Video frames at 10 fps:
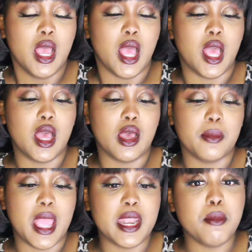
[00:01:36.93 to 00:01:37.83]

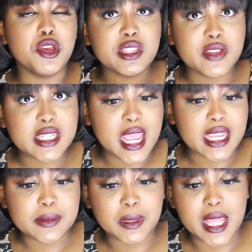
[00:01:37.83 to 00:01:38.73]
And most of it
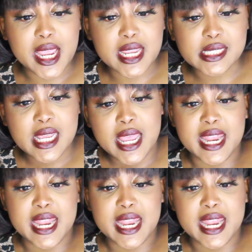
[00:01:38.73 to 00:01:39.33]
takes place